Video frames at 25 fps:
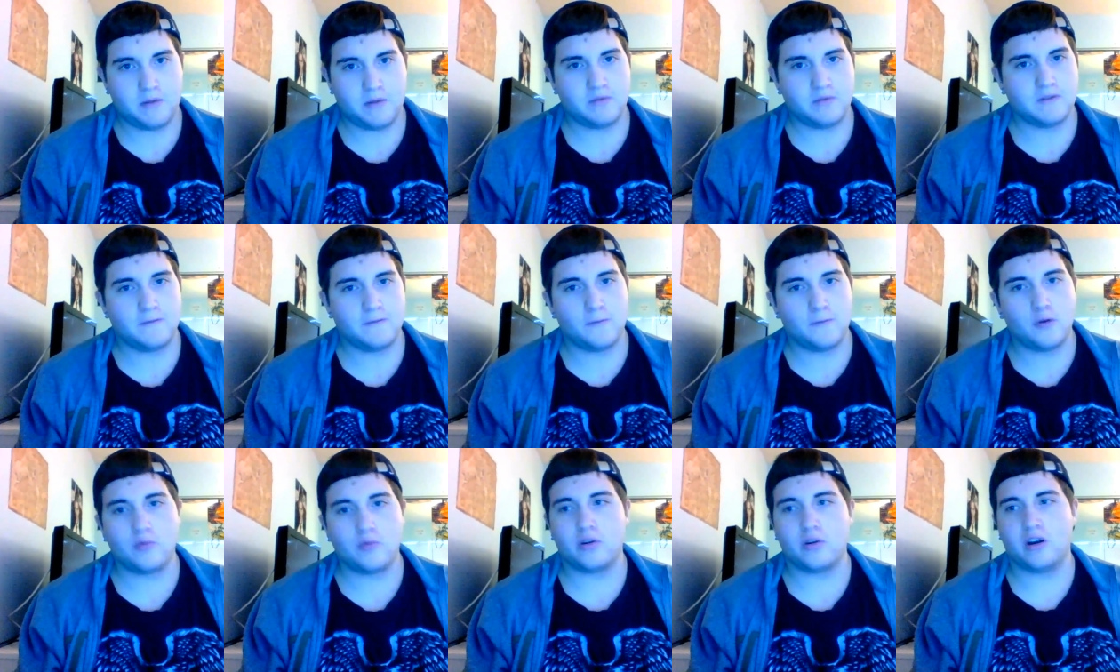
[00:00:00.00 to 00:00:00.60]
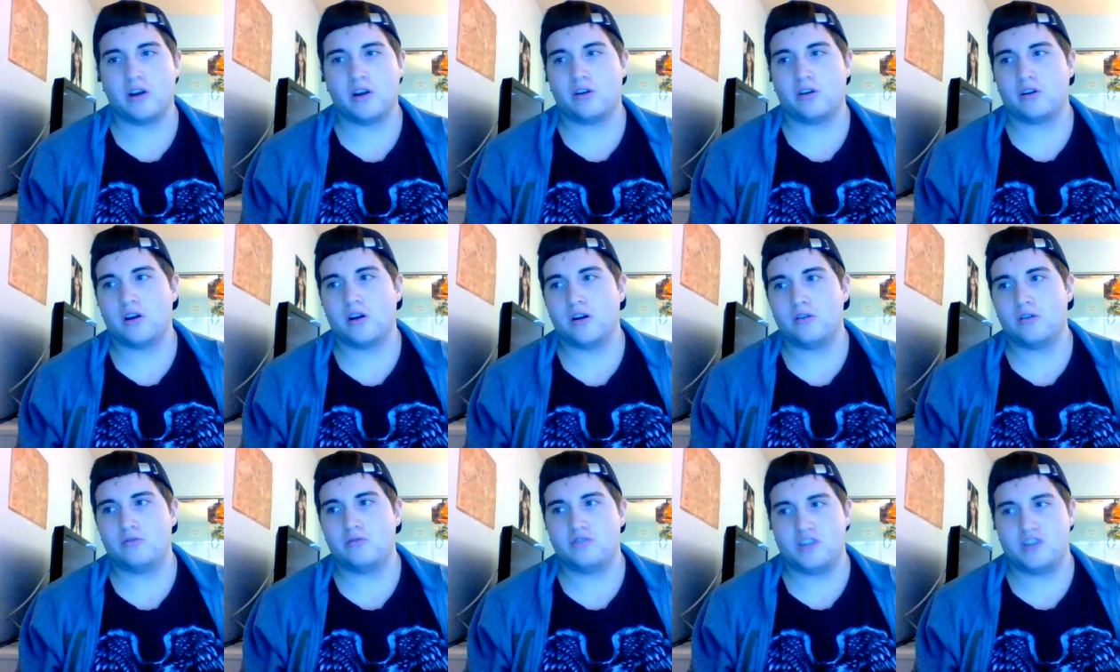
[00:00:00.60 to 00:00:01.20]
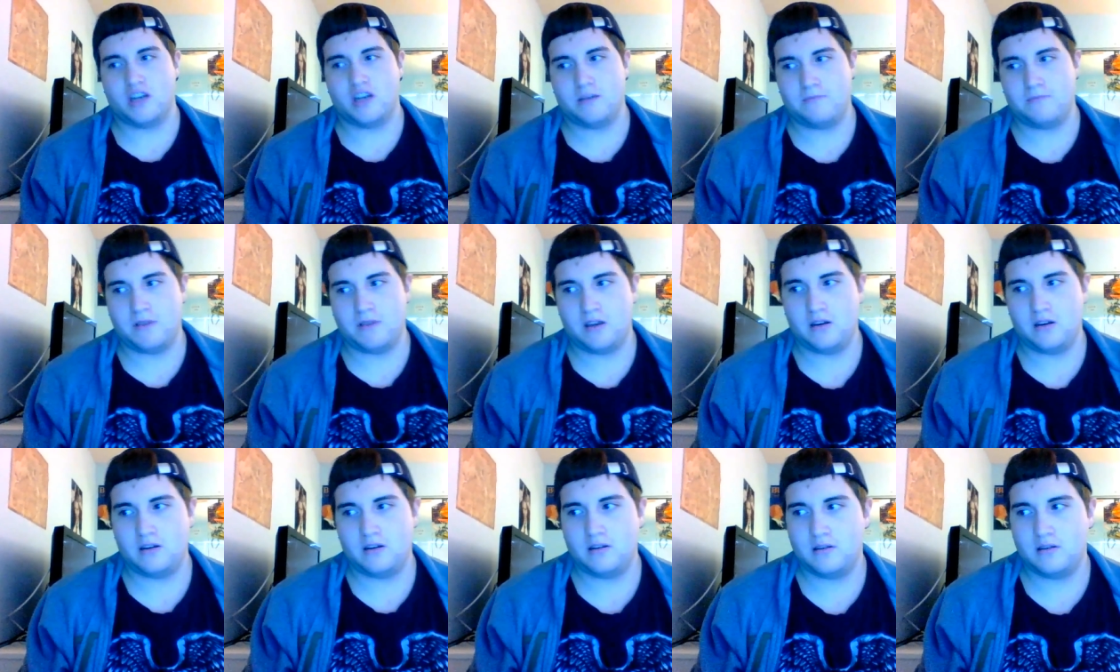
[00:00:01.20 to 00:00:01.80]
He was a former Intercontinental
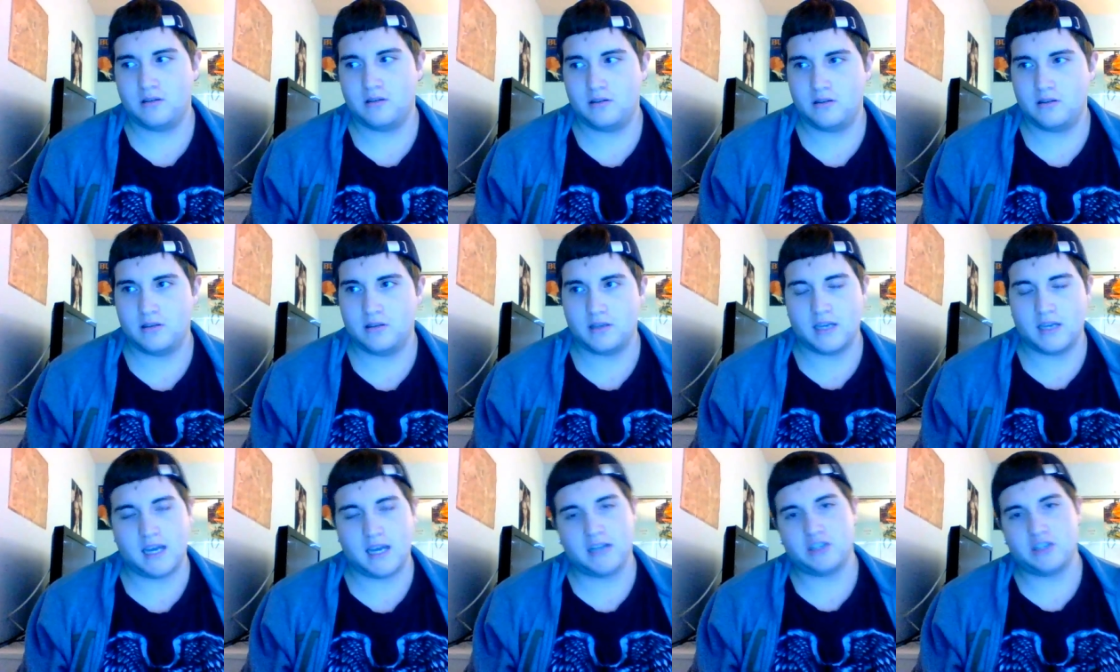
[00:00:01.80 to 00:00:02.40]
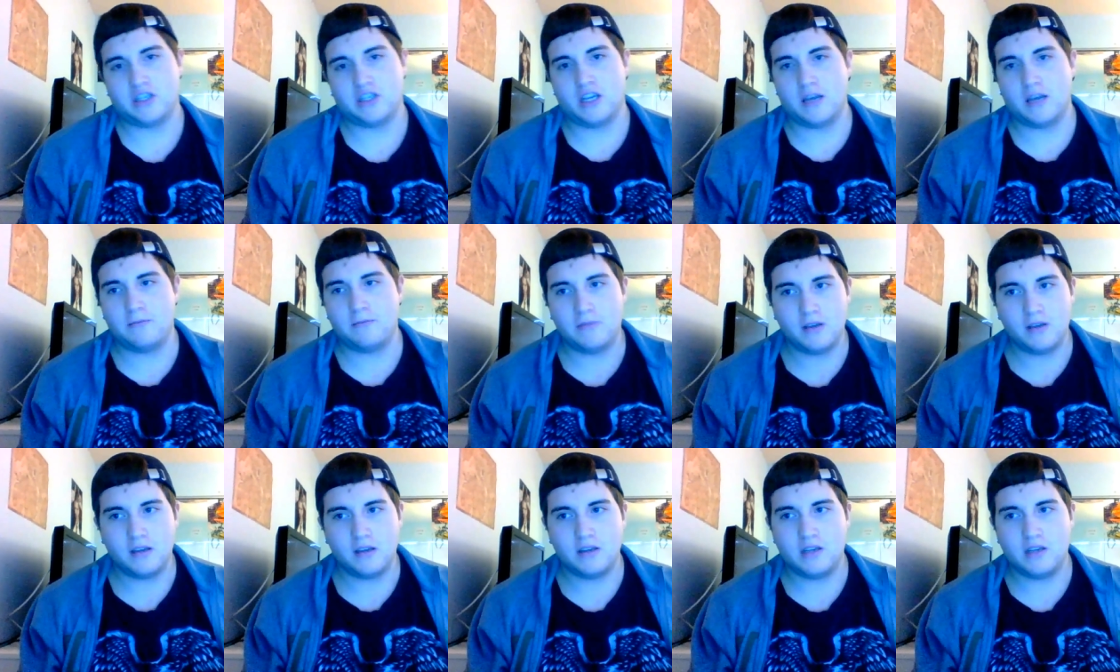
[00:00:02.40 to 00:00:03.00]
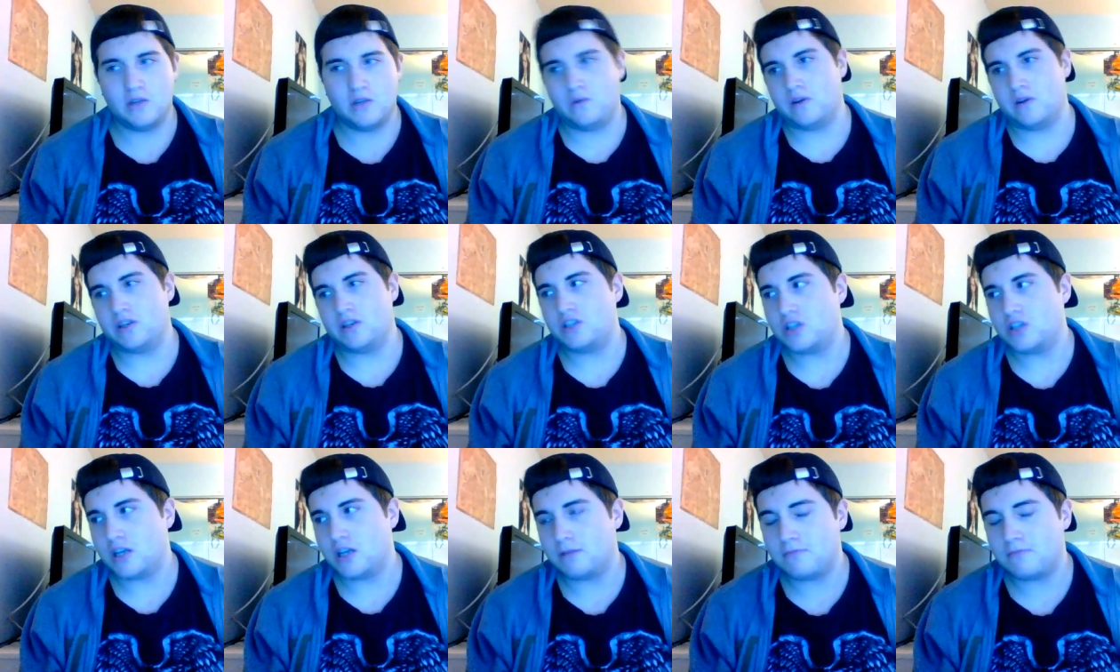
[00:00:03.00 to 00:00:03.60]
Champion, Tag Champion,
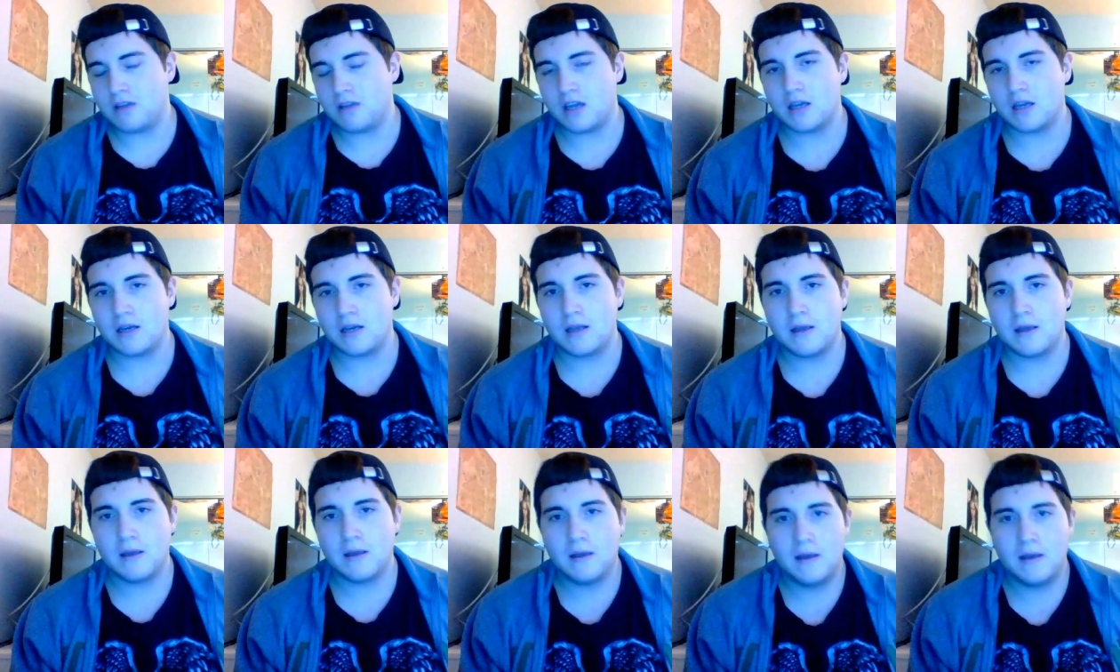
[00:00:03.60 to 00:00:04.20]
U.S. Champion.